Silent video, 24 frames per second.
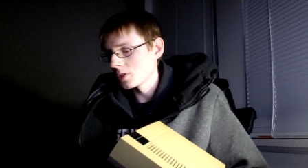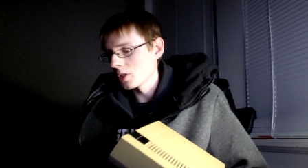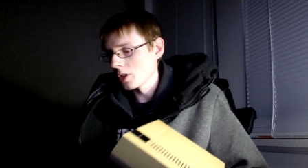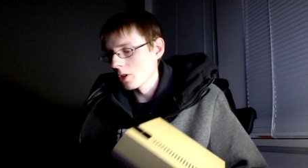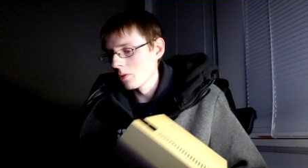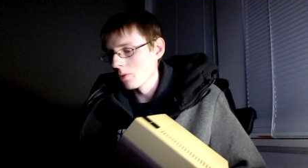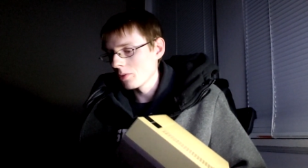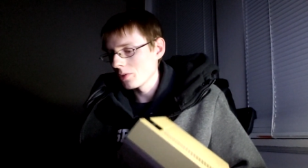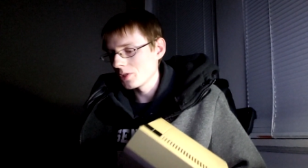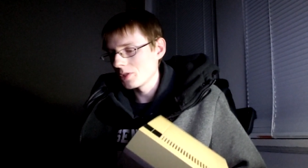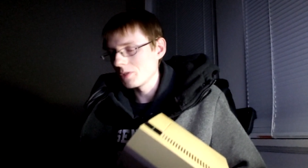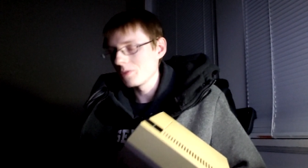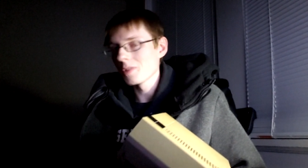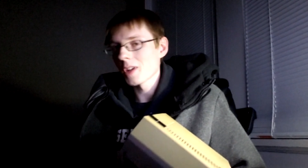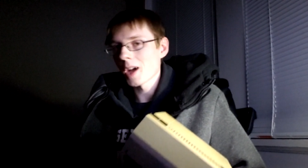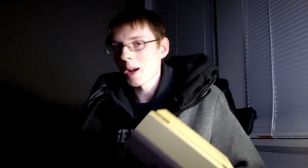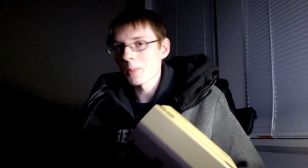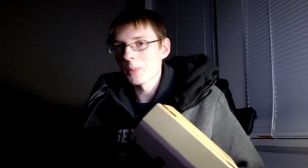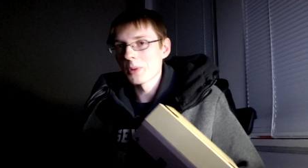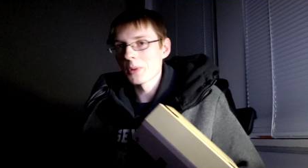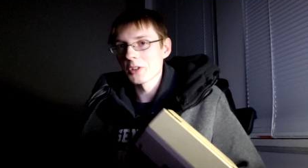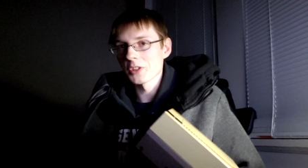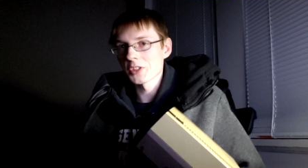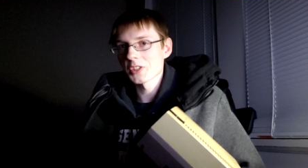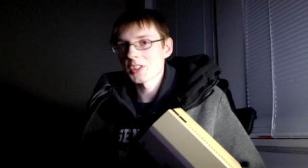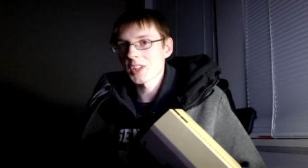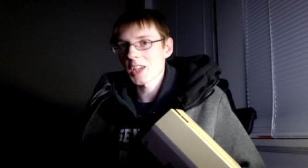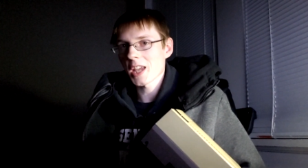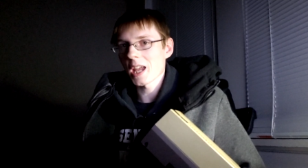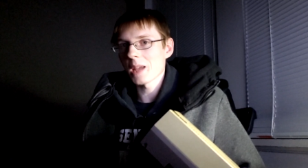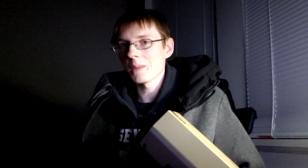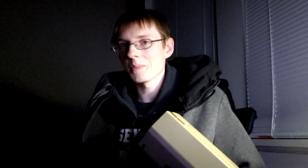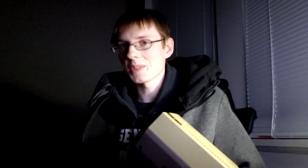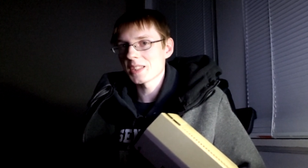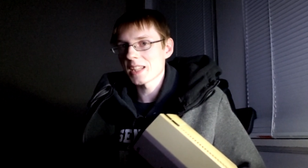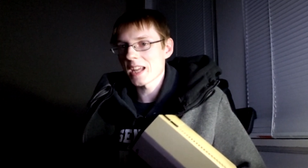Don't do not push the
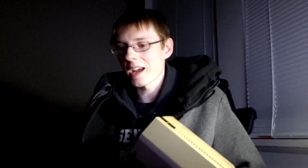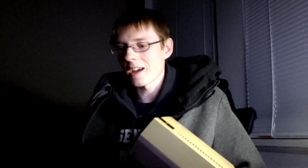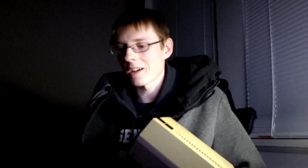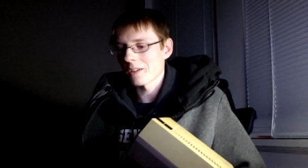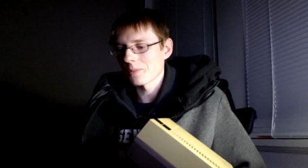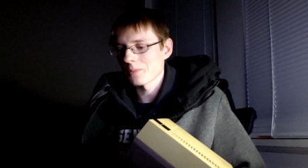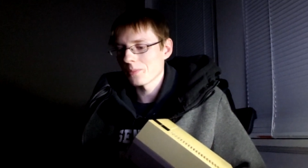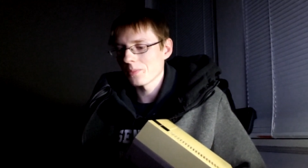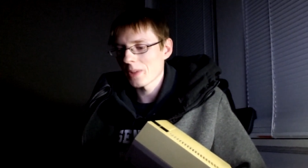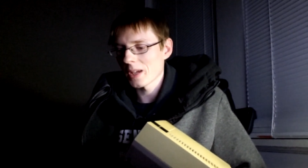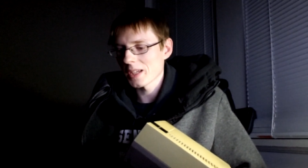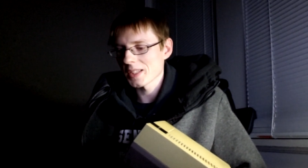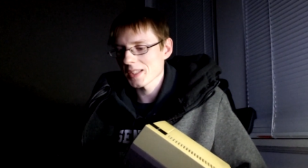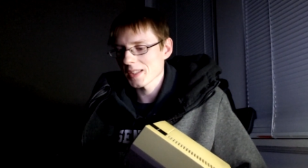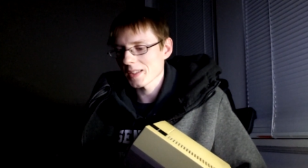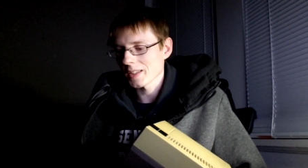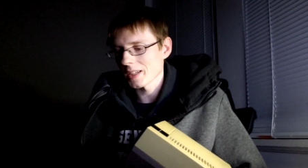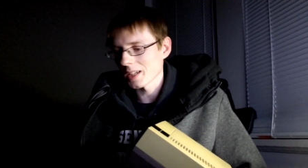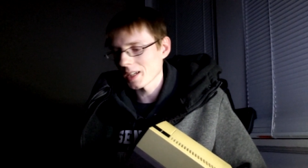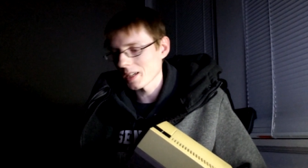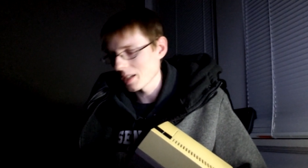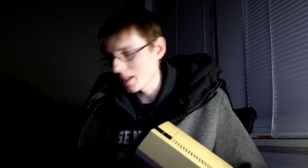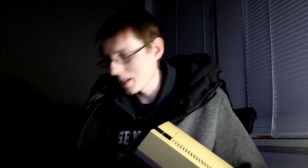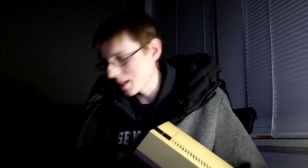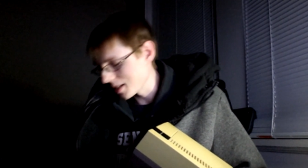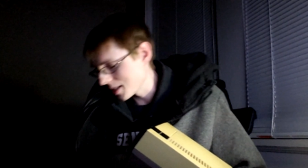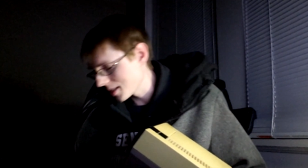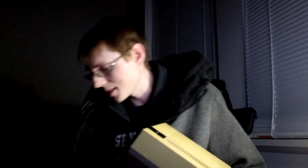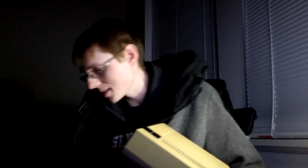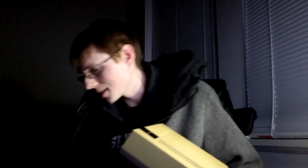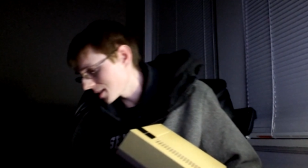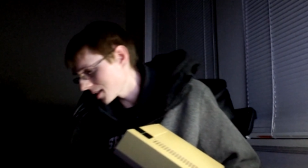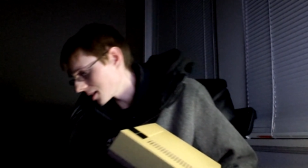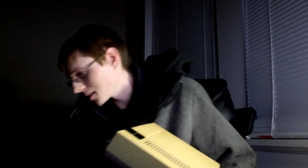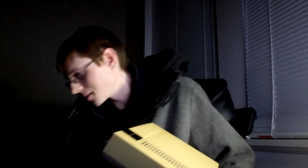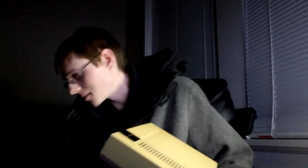games down, basically, is
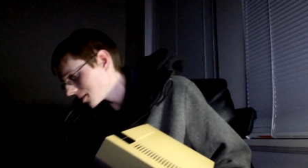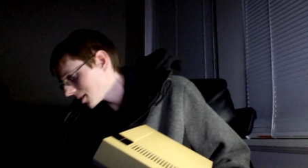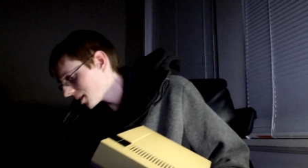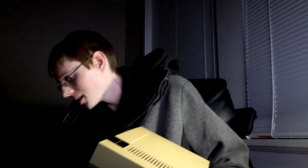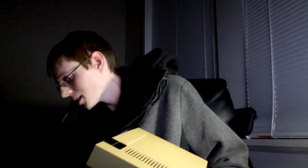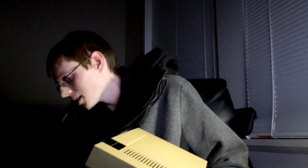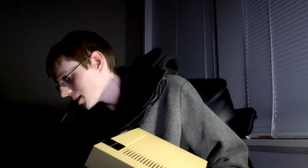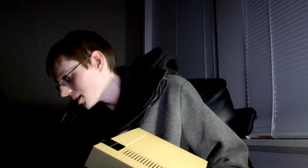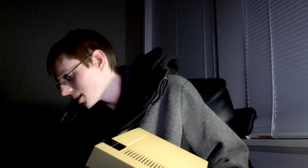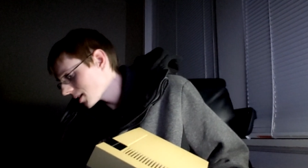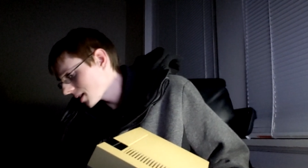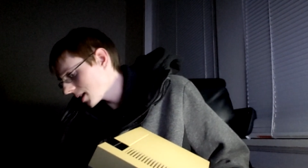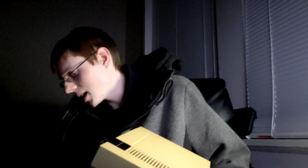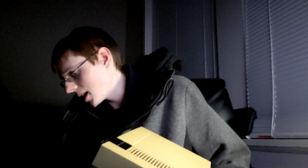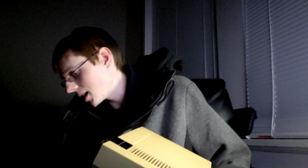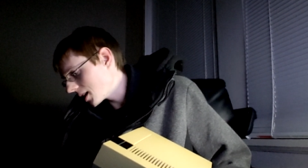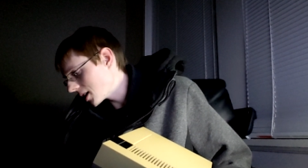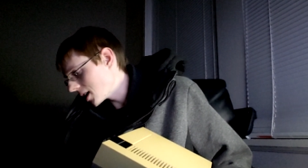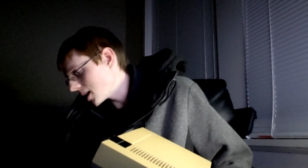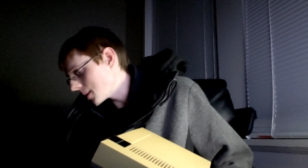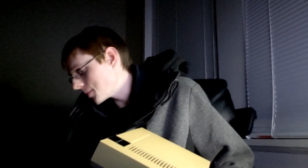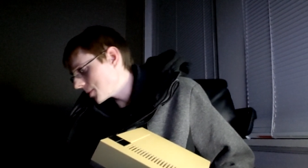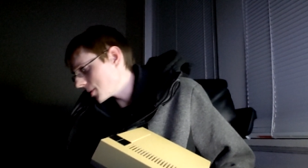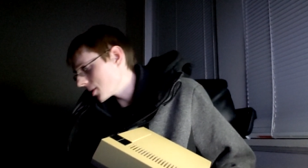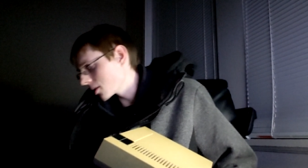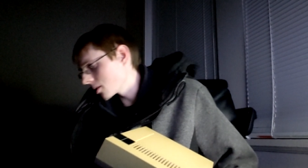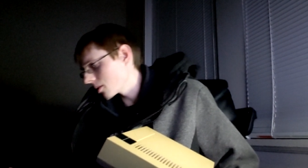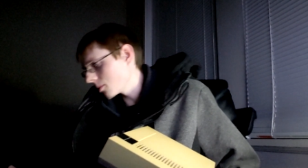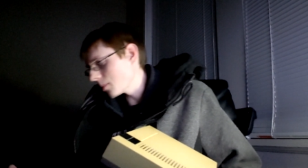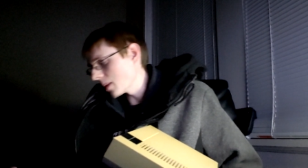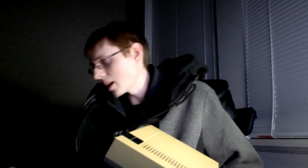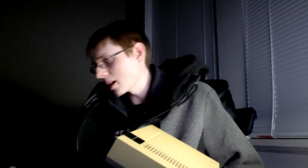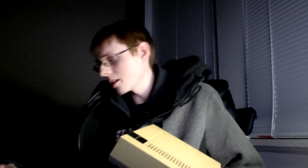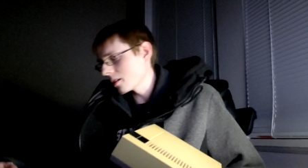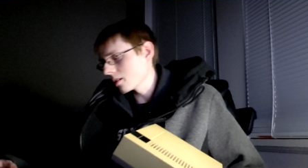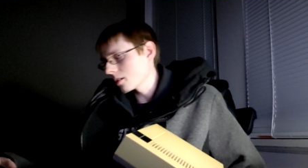the key to keeping your,
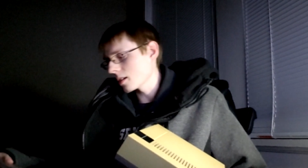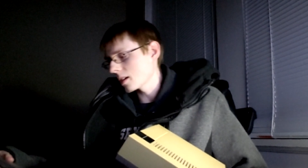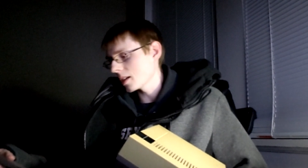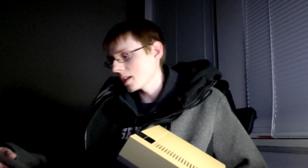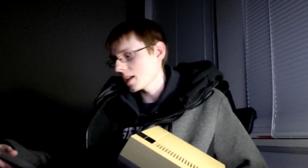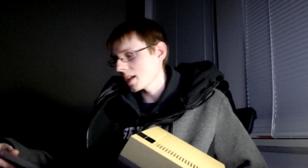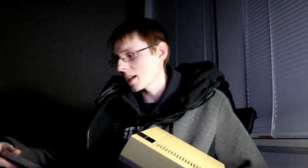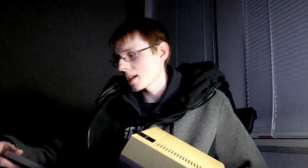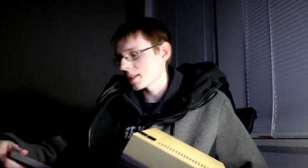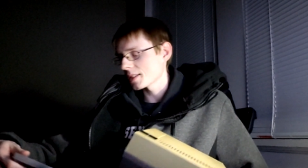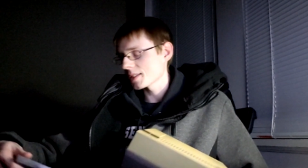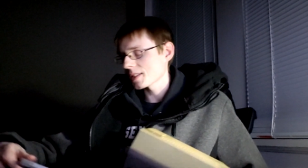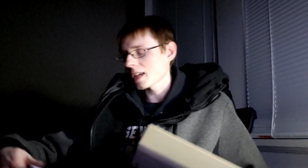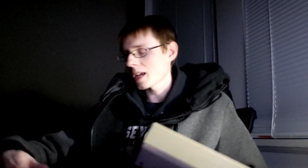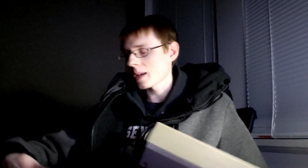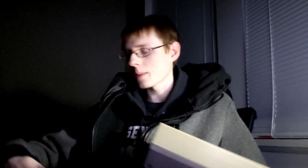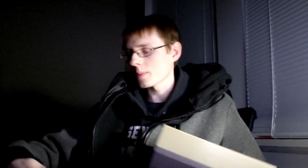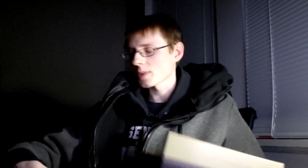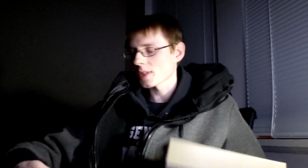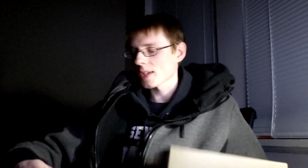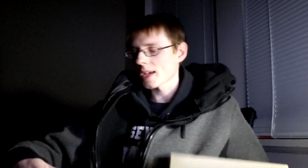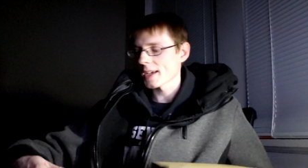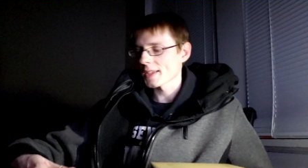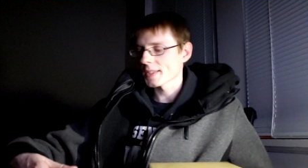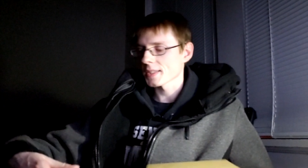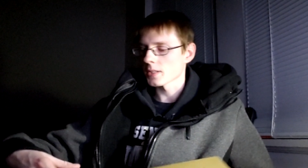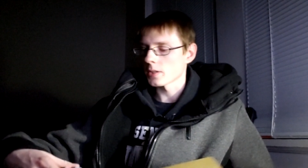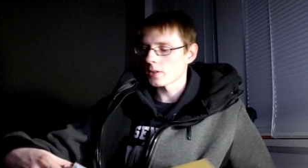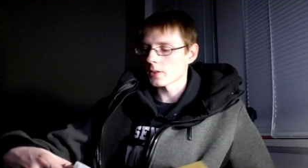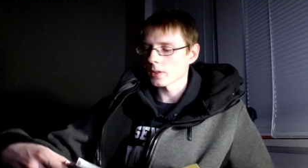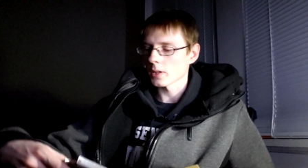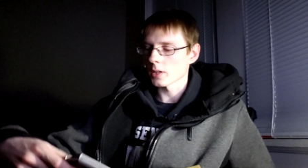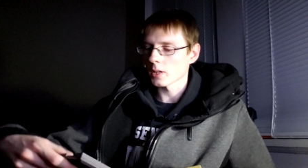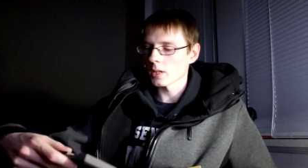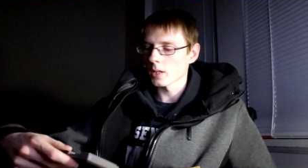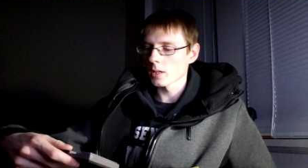making your NES games last
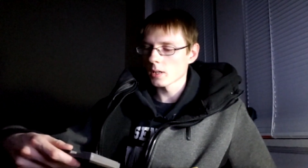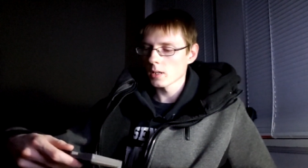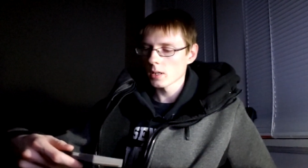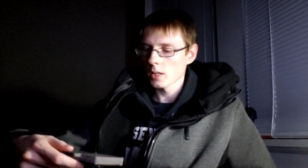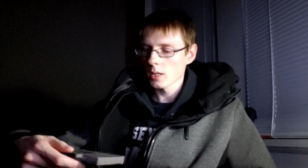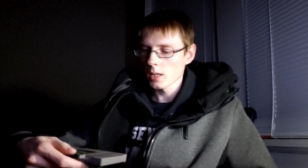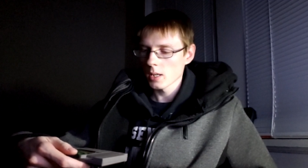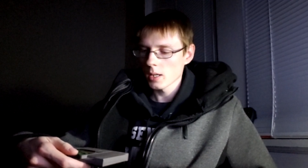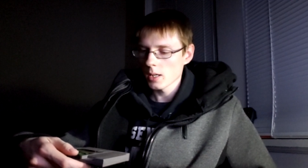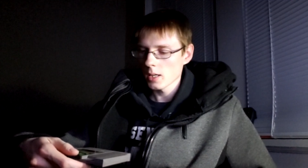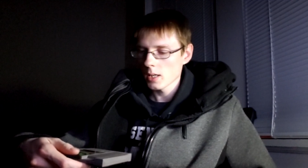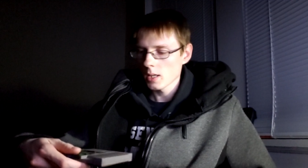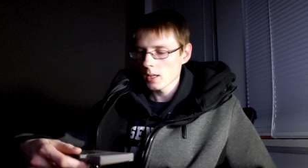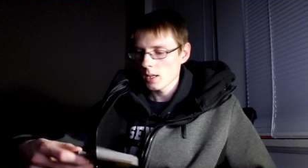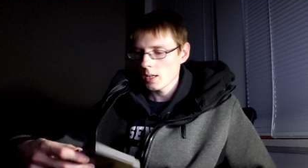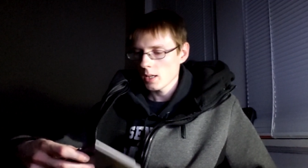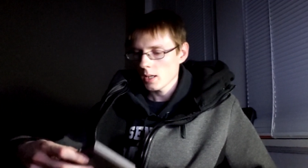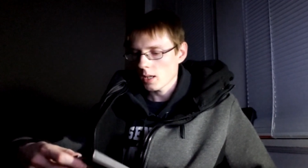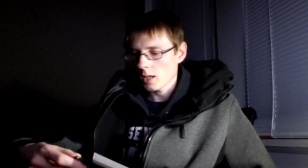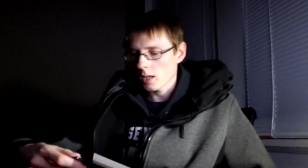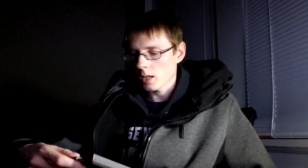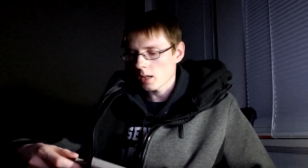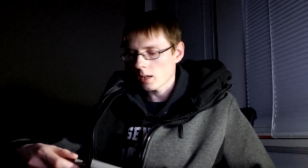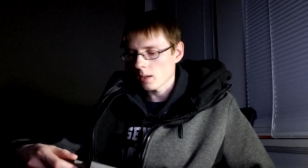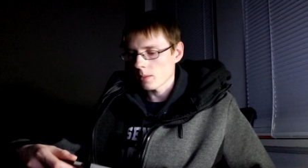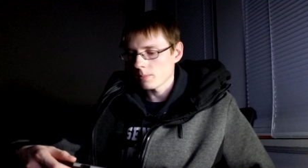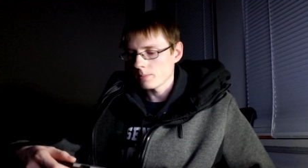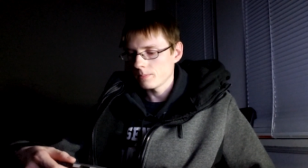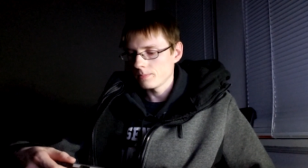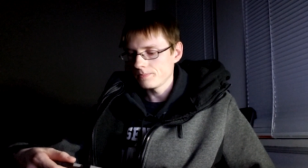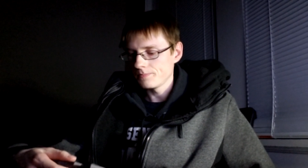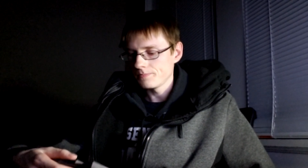longer. Um,